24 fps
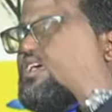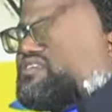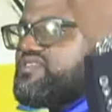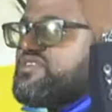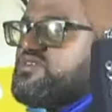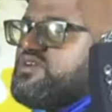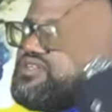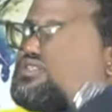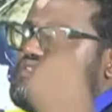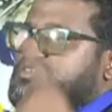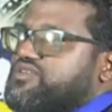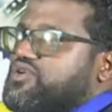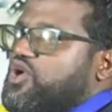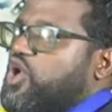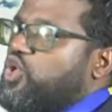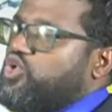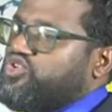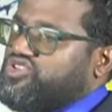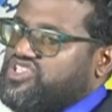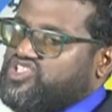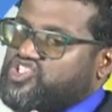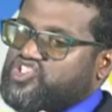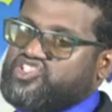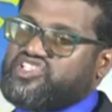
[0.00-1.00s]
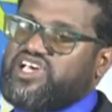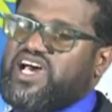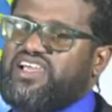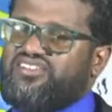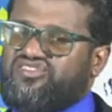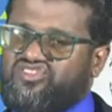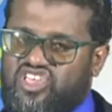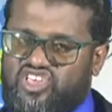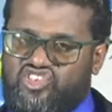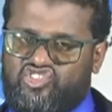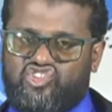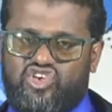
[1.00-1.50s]
good to go
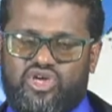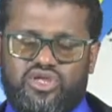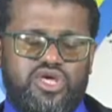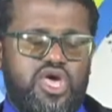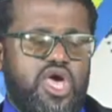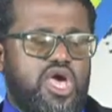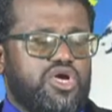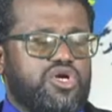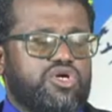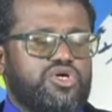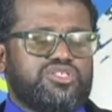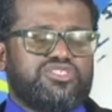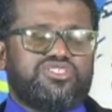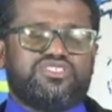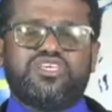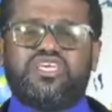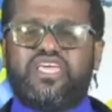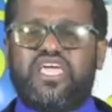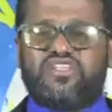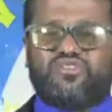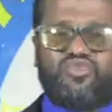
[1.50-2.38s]
digitization, good to get